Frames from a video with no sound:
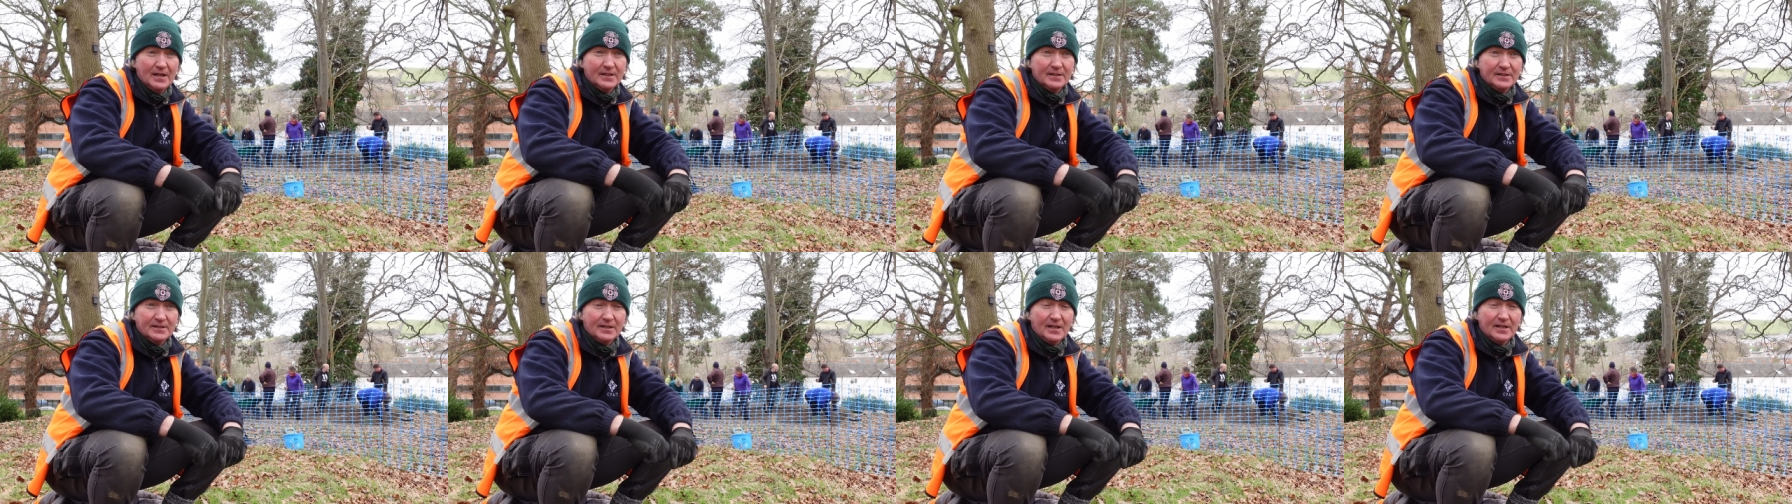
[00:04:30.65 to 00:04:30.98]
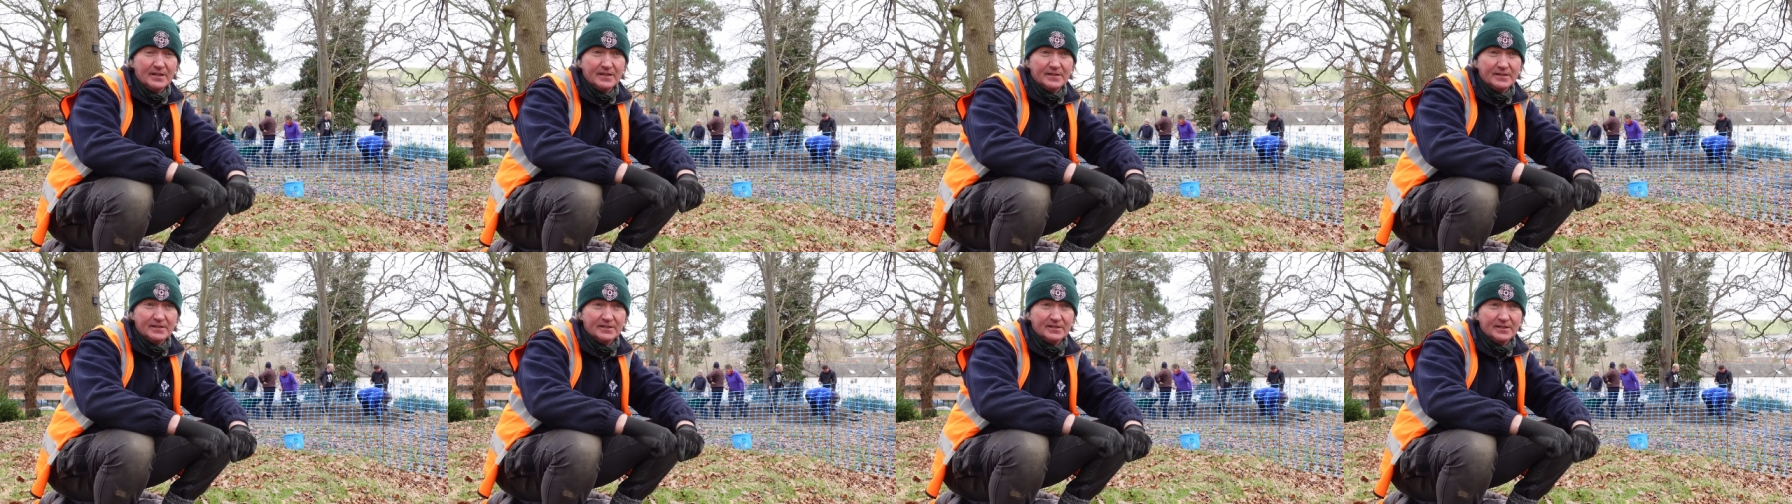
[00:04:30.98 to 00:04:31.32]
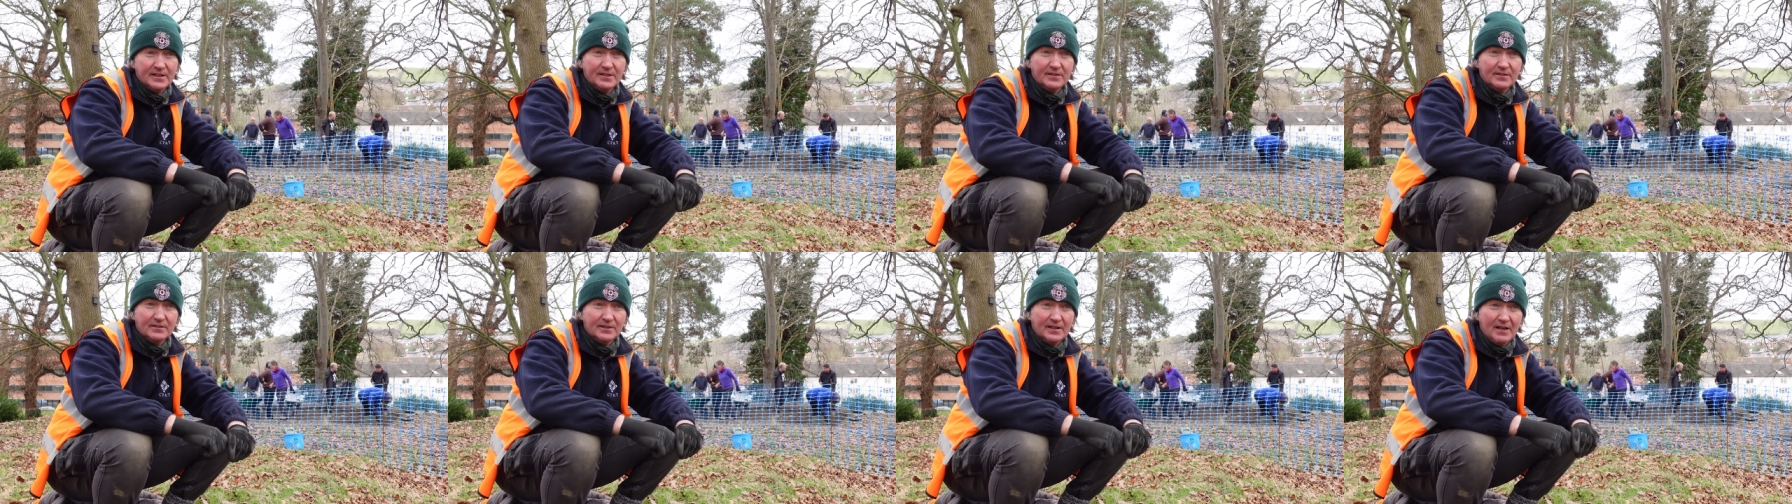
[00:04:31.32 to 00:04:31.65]
is that it's
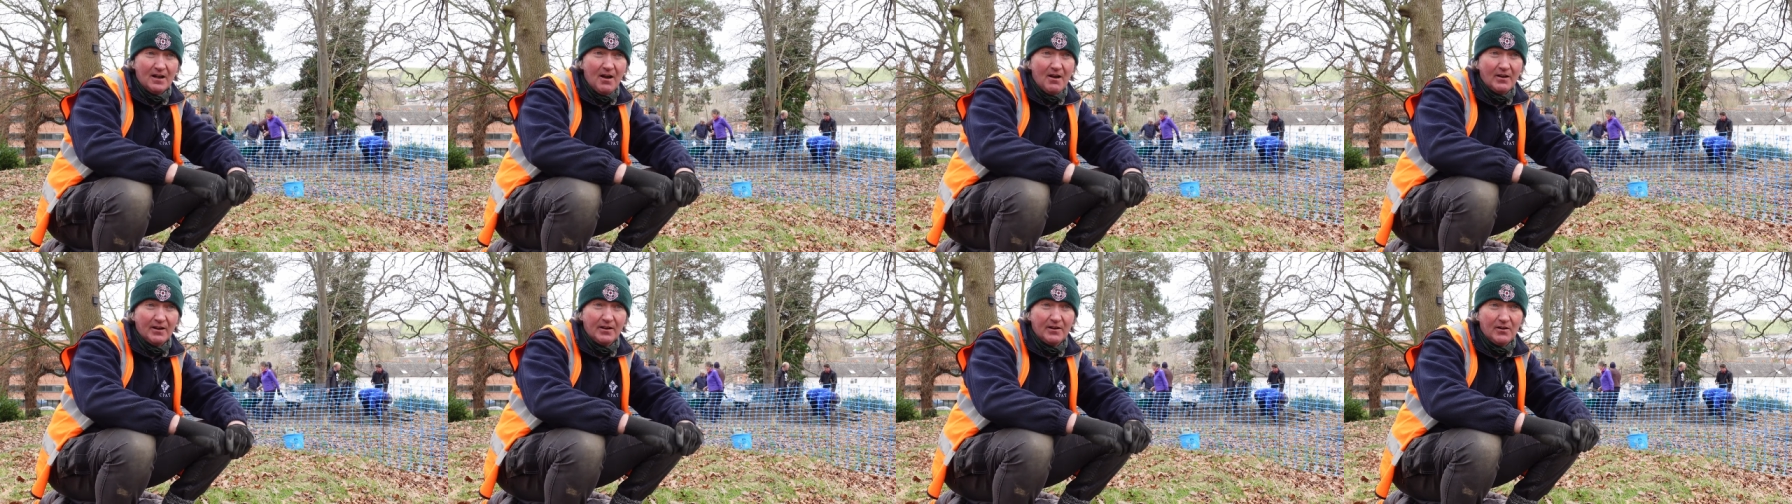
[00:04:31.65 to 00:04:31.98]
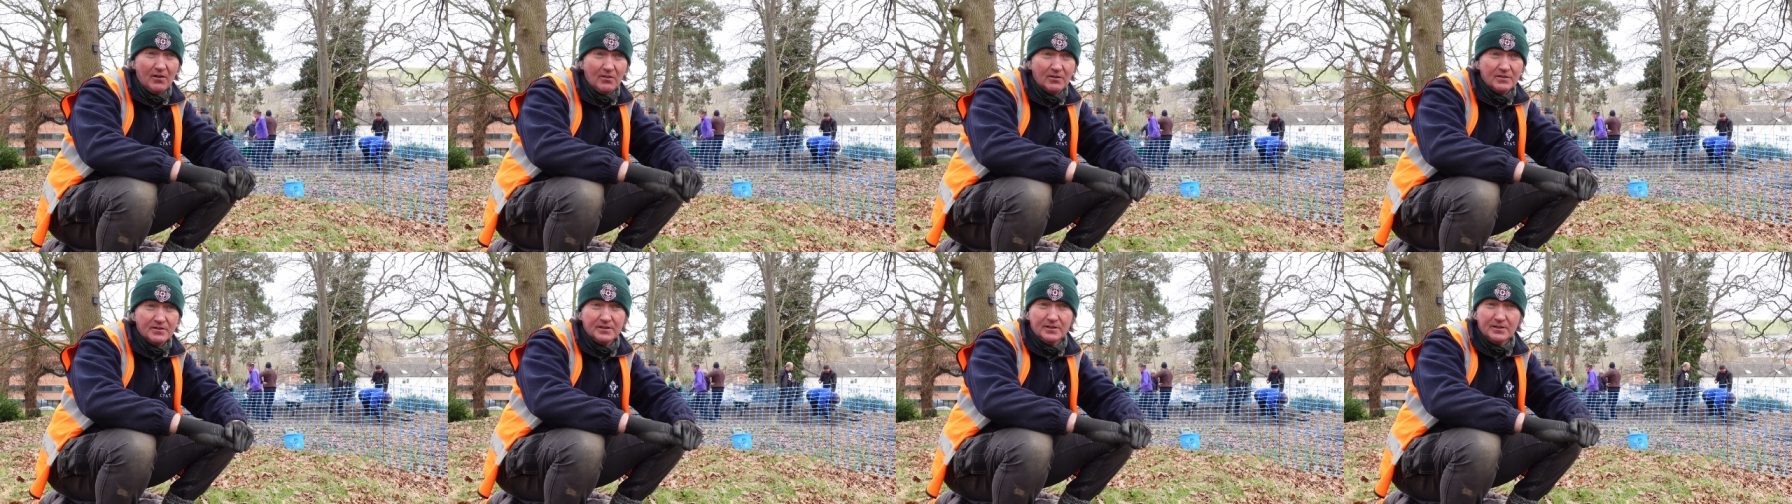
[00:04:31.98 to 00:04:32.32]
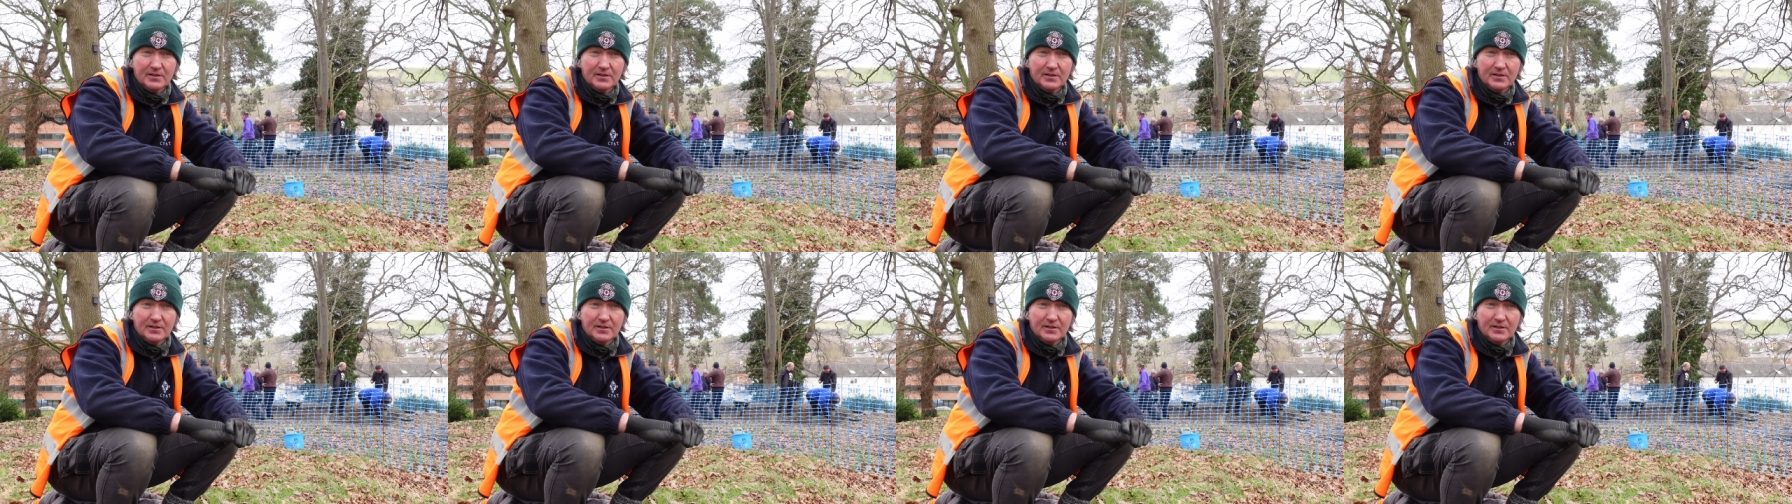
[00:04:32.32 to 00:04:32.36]
sealed the archaeology